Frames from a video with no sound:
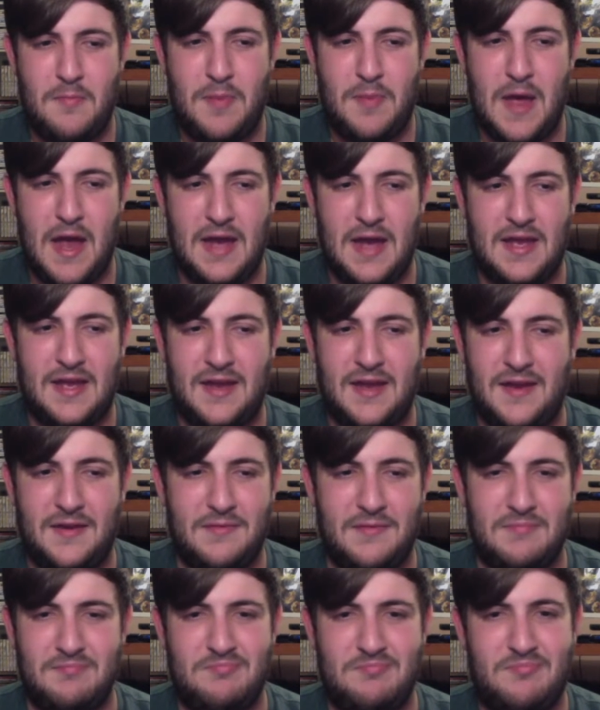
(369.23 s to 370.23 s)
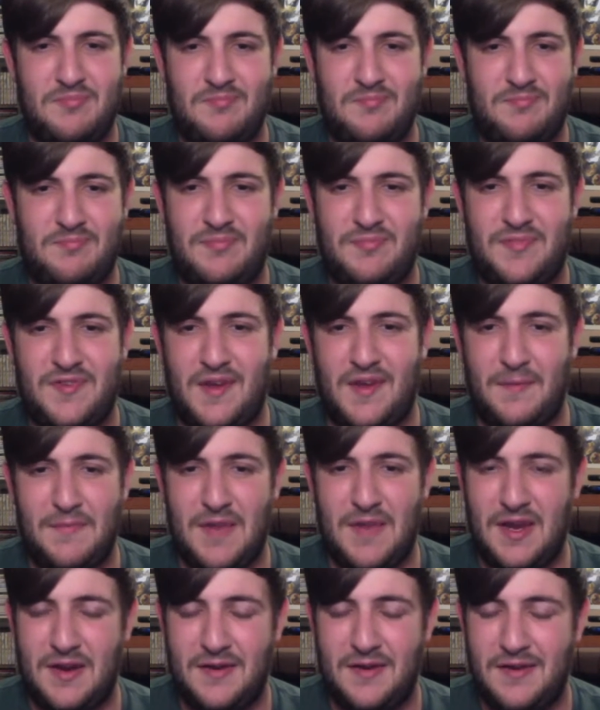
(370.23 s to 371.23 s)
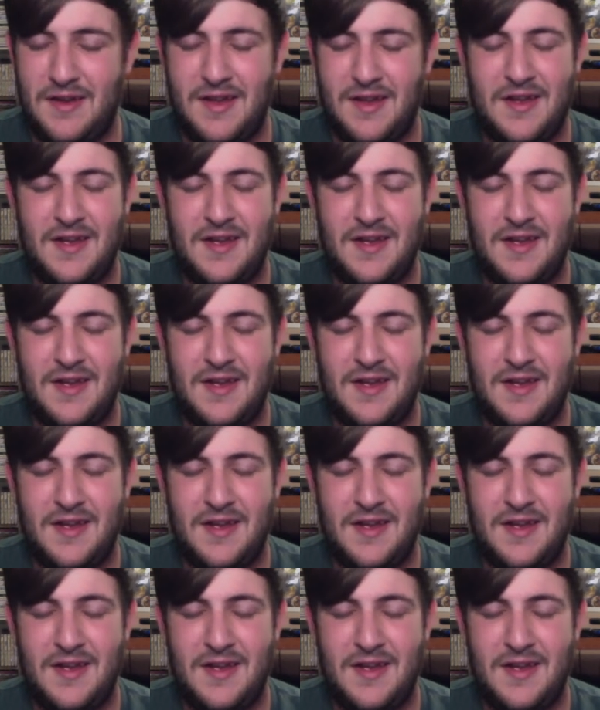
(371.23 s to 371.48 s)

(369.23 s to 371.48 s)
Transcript: Pecky something.